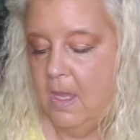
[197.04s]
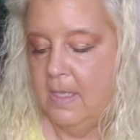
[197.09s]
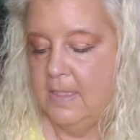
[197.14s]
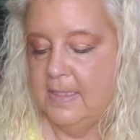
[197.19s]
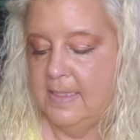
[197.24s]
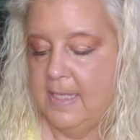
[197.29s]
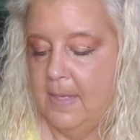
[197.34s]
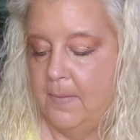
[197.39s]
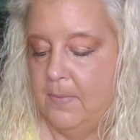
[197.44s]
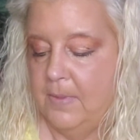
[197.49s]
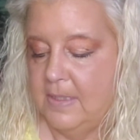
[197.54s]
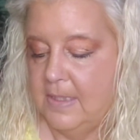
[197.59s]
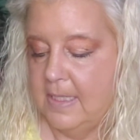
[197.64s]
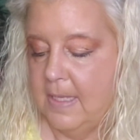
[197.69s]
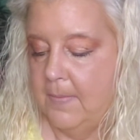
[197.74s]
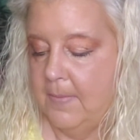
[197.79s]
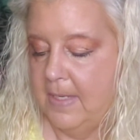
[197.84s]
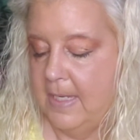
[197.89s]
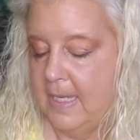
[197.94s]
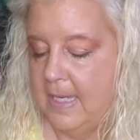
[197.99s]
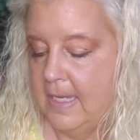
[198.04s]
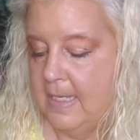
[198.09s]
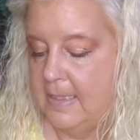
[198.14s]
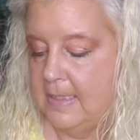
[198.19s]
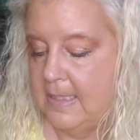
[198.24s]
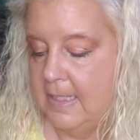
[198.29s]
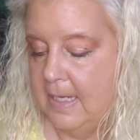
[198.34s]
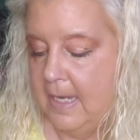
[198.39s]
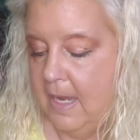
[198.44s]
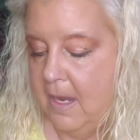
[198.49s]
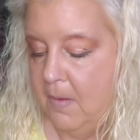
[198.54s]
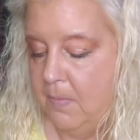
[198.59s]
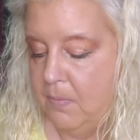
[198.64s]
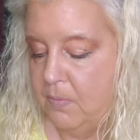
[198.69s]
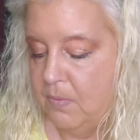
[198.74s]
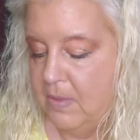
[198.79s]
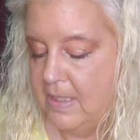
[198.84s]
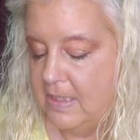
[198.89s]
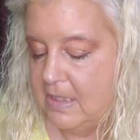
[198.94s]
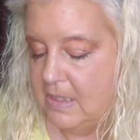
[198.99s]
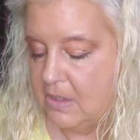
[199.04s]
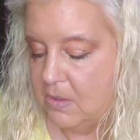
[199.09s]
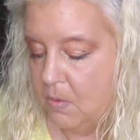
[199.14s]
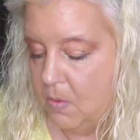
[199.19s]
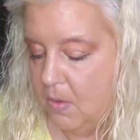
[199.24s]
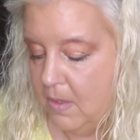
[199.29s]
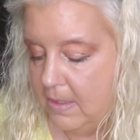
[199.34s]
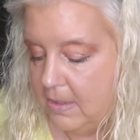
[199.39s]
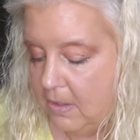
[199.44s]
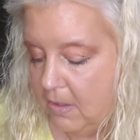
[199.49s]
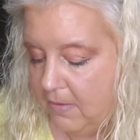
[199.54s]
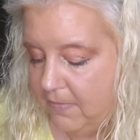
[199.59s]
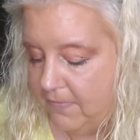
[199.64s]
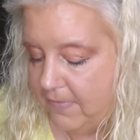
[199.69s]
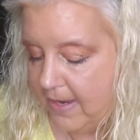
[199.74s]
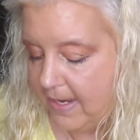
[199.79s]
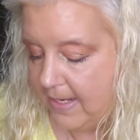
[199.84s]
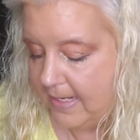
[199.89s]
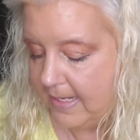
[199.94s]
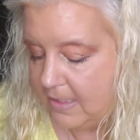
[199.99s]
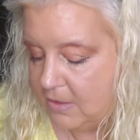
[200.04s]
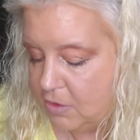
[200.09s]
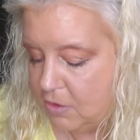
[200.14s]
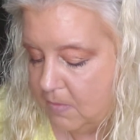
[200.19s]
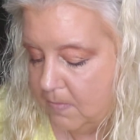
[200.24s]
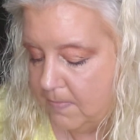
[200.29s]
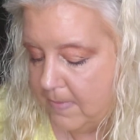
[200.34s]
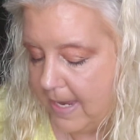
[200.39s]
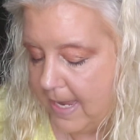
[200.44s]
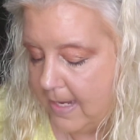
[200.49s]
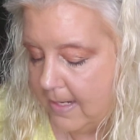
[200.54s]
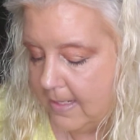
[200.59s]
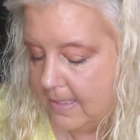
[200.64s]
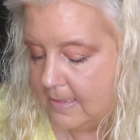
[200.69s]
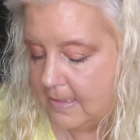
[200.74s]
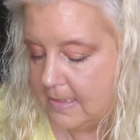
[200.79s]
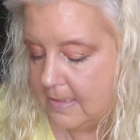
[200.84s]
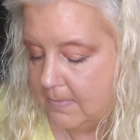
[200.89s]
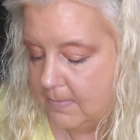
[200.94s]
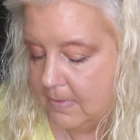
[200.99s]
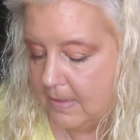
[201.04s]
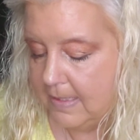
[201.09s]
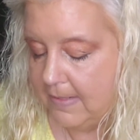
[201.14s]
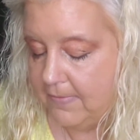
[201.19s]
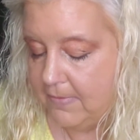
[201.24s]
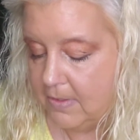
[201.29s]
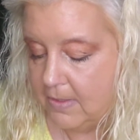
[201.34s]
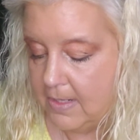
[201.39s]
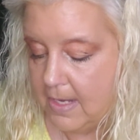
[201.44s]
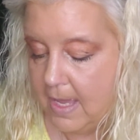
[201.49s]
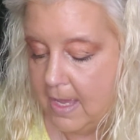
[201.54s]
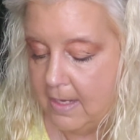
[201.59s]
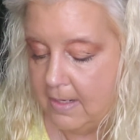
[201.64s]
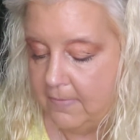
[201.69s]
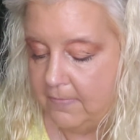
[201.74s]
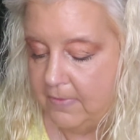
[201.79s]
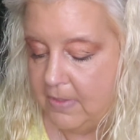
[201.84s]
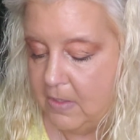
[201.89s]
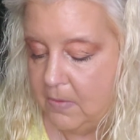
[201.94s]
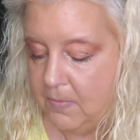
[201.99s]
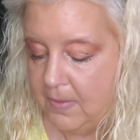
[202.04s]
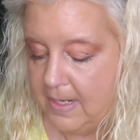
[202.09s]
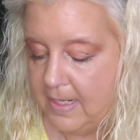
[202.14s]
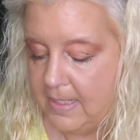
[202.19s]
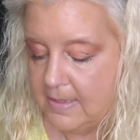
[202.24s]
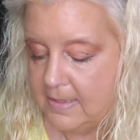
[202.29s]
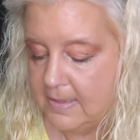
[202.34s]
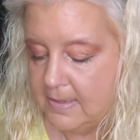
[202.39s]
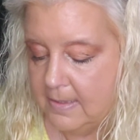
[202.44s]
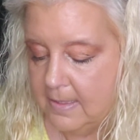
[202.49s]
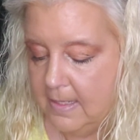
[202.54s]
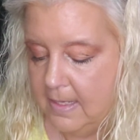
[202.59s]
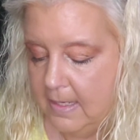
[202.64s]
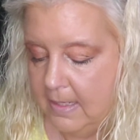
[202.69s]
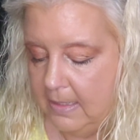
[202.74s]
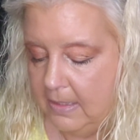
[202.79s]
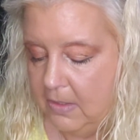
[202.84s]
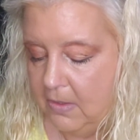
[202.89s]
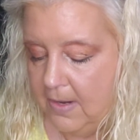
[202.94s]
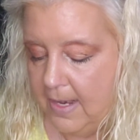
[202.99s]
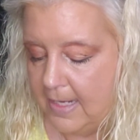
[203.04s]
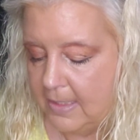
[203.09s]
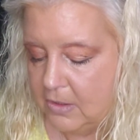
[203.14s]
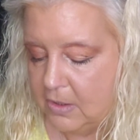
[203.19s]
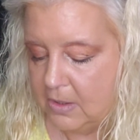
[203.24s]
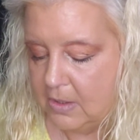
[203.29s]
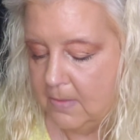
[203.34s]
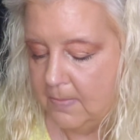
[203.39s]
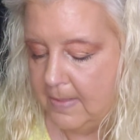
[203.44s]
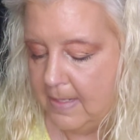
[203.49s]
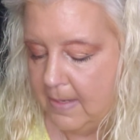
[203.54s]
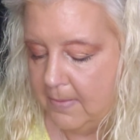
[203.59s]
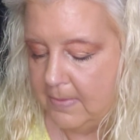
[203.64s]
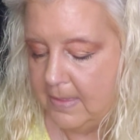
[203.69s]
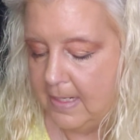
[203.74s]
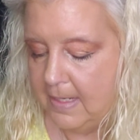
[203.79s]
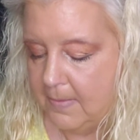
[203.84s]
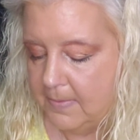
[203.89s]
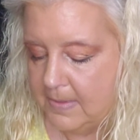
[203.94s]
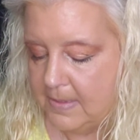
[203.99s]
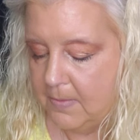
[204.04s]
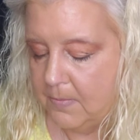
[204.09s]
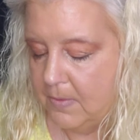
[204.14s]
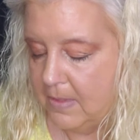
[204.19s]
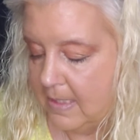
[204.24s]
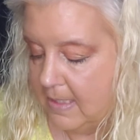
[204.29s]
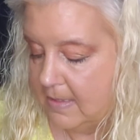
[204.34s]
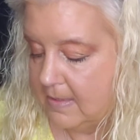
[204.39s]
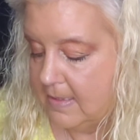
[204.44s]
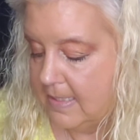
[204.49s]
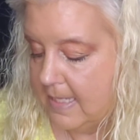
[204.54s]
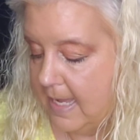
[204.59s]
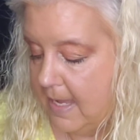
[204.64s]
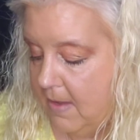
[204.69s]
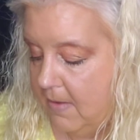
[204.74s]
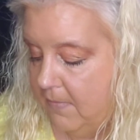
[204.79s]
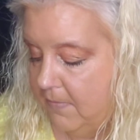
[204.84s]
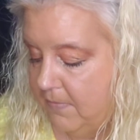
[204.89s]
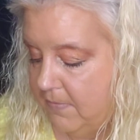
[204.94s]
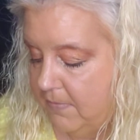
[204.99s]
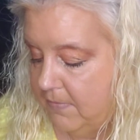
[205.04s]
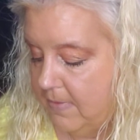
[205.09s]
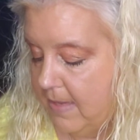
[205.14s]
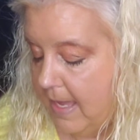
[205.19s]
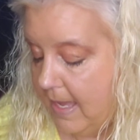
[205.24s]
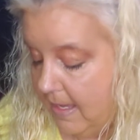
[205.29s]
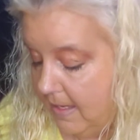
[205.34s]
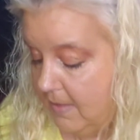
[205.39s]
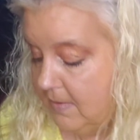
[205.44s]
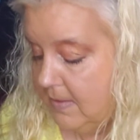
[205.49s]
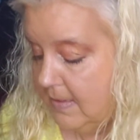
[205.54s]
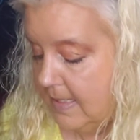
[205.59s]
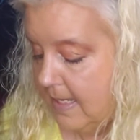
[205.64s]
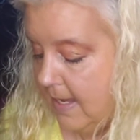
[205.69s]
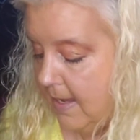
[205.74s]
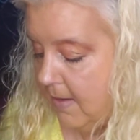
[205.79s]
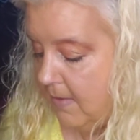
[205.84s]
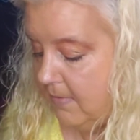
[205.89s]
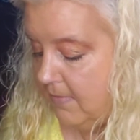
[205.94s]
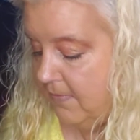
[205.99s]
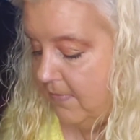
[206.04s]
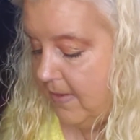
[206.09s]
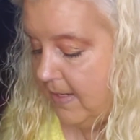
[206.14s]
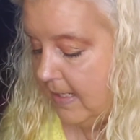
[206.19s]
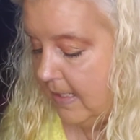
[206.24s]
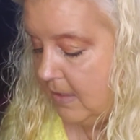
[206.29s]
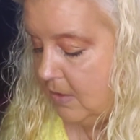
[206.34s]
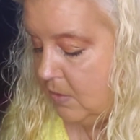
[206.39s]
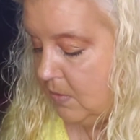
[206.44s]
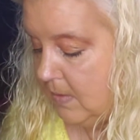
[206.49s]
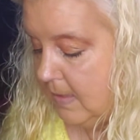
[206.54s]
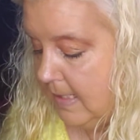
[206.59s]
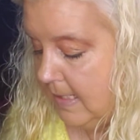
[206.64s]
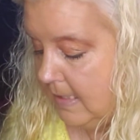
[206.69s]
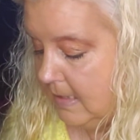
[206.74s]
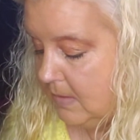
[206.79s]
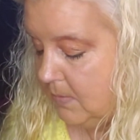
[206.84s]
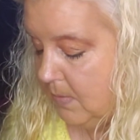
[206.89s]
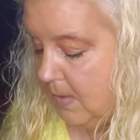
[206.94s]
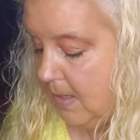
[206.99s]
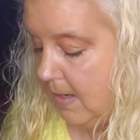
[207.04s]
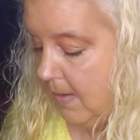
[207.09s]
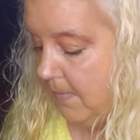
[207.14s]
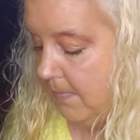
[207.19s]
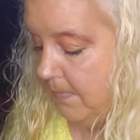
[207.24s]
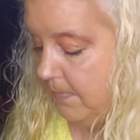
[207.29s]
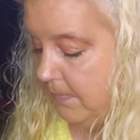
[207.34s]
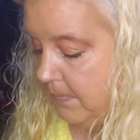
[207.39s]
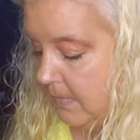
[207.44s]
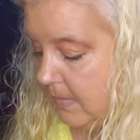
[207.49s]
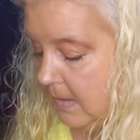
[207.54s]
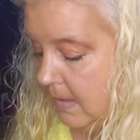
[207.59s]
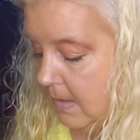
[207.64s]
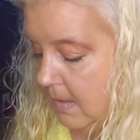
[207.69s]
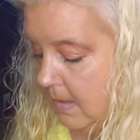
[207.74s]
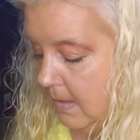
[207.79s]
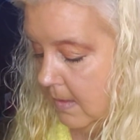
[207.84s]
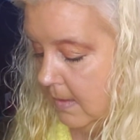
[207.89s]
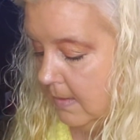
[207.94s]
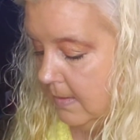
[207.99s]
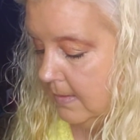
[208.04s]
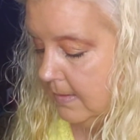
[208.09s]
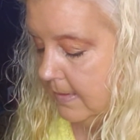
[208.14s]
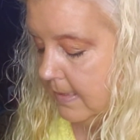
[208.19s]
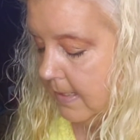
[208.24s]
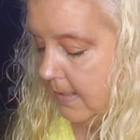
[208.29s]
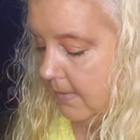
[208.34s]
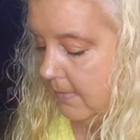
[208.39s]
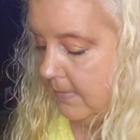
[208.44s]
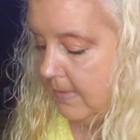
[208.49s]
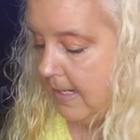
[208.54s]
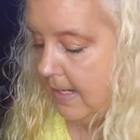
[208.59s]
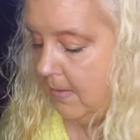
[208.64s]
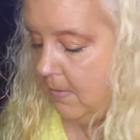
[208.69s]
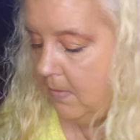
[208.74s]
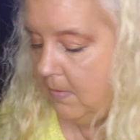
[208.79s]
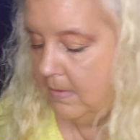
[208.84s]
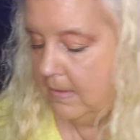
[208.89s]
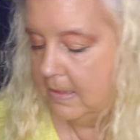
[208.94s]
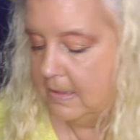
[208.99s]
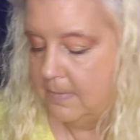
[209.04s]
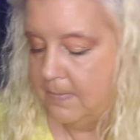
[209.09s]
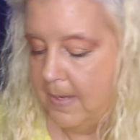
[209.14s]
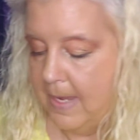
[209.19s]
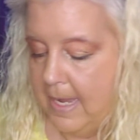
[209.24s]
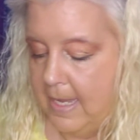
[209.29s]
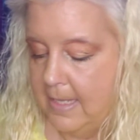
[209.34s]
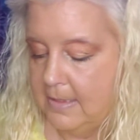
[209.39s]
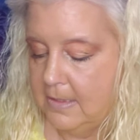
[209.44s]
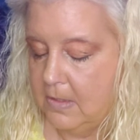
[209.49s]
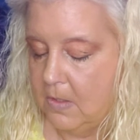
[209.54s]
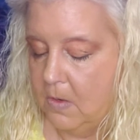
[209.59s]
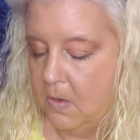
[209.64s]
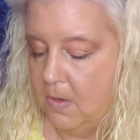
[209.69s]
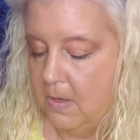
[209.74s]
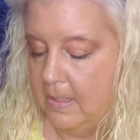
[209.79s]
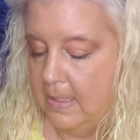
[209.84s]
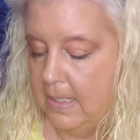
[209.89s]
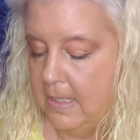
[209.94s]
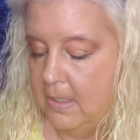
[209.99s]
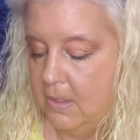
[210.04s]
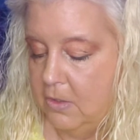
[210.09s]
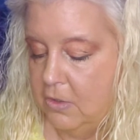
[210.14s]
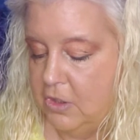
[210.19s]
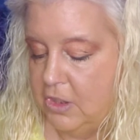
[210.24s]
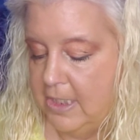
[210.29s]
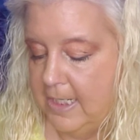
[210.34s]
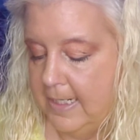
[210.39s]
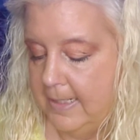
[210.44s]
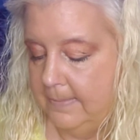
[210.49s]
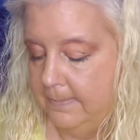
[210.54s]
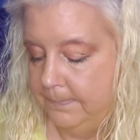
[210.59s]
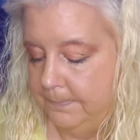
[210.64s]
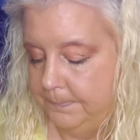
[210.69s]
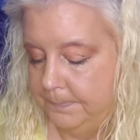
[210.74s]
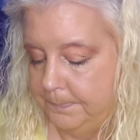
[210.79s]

Someone's coming in to help restore your financial balance. And believe it or not, in a few weeks, you're actually going to be able to help someone else out financially as well. So now on this past card energy,